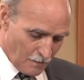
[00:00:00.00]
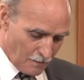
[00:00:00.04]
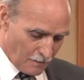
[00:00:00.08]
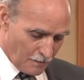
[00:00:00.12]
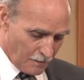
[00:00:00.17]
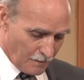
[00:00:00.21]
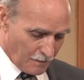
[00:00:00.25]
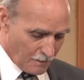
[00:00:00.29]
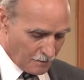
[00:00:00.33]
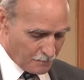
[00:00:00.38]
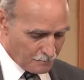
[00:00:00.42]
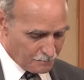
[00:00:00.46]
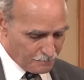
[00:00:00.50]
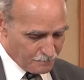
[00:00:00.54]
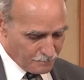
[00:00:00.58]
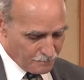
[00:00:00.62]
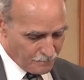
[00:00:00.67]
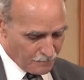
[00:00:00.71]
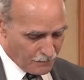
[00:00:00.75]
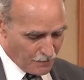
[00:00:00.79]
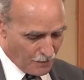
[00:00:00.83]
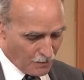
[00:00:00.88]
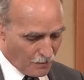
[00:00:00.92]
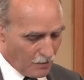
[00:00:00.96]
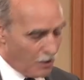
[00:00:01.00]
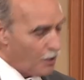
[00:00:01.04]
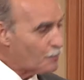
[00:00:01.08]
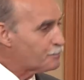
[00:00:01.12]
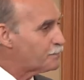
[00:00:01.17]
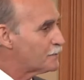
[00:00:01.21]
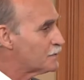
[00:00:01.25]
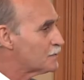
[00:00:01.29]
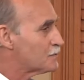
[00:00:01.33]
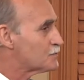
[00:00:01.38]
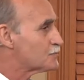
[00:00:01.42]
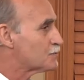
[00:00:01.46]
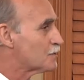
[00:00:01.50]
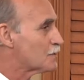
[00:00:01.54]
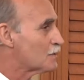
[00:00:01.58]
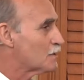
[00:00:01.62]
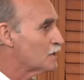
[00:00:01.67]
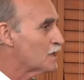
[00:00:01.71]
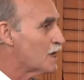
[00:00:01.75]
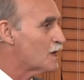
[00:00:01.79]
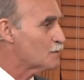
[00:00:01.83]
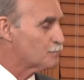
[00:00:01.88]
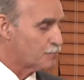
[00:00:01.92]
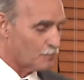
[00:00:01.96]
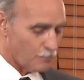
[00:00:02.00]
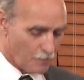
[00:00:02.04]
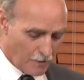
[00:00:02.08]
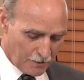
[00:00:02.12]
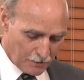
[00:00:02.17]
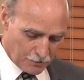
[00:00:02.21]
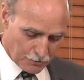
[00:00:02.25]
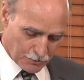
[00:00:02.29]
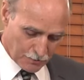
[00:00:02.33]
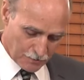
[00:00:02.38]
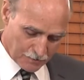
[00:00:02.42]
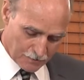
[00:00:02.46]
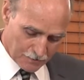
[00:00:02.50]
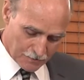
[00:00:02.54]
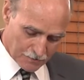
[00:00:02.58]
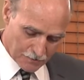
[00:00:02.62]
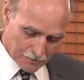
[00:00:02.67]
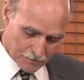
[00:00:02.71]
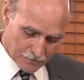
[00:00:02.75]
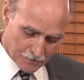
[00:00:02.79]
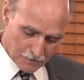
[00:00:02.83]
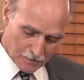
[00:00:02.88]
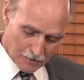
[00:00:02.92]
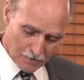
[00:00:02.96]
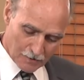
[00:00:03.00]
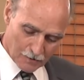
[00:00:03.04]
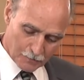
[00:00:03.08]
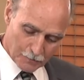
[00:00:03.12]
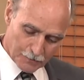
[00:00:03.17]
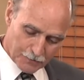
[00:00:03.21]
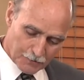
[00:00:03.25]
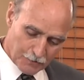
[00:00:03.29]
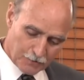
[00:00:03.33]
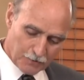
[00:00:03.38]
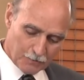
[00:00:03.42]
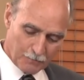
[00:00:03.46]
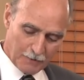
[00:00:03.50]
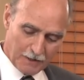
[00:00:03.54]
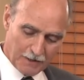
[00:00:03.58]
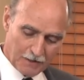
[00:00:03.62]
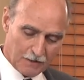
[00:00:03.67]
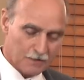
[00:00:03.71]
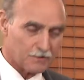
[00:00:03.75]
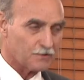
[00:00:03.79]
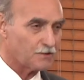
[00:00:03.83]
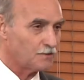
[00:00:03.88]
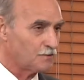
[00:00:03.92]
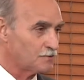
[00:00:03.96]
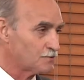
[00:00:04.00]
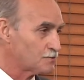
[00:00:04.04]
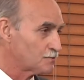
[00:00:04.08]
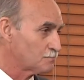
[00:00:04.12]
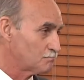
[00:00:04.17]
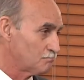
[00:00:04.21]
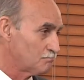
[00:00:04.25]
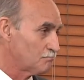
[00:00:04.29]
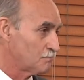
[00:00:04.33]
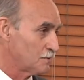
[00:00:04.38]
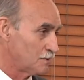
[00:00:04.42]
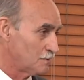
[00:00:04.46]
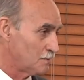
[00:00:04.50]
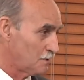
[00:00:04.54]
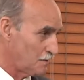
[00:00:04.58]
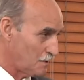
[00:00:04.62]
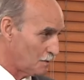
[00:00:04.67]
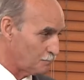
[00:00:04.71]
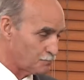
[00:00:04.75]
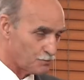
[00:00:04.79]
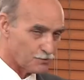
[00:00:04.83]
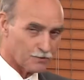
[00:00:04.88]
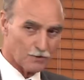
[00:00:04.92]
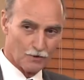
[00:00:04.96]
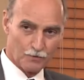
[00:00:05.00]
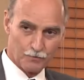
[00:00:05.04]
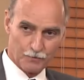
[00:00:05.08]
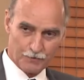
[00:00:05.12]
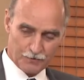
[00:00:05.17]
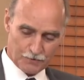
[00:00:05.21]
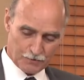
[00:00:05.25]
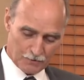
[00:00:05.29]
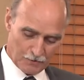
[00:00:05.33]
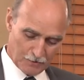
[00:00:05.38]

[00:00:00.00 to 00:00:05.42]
Now, their openness to collaborations uh, with the humanities, and I'm still with